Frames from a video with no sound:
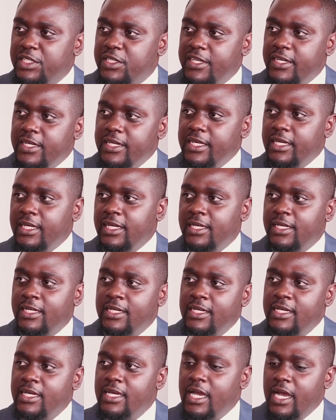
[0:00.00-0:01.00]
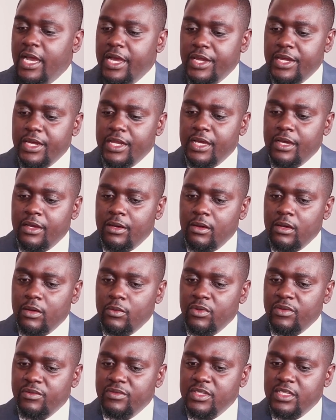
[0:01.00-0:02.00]
agenda. And uh,
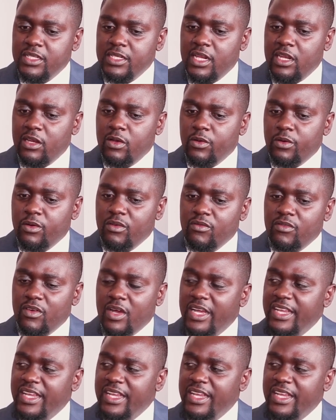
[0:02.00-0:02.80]
we've seen a lot of